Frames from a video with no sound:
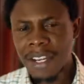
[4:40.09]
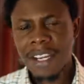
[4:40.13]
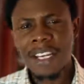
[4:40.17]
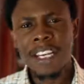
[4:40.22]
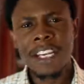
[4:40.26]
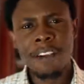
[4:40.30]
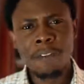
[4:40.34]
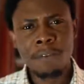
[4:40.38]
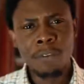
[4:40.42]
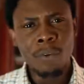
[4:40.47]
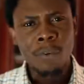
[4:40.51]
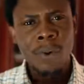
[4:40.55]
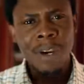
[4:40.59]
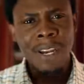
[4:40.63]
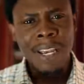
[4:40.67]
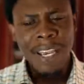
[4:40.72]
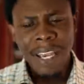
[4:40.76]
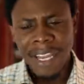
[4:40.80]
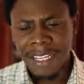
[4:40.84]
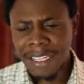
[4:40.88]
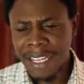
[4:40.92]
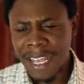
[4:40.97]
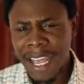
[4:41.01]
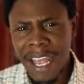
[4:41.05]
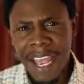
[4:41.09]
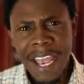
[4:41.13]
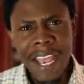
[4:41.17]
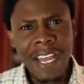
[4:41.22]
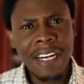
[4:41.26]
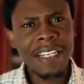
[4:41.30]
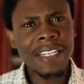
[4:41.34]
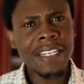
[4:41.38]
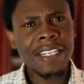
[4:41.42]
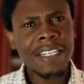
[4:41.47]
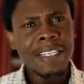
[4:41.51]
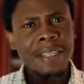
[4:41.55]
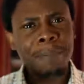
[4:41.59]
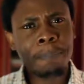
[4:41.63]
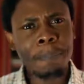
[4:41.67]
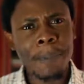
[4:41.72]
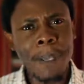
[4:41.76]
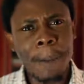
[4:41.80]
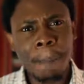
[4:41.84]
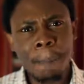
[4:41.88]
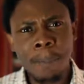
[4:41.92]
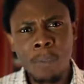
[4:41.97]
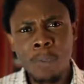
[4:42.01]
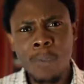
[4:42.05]
If you get any
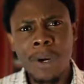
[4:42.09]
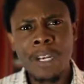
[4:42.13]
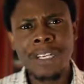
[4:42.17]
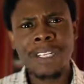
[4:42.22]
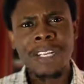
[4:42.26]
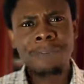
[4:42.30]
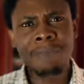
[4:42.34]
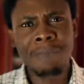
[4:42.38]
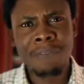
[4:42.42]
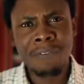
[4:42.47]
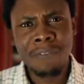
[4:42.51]
people where they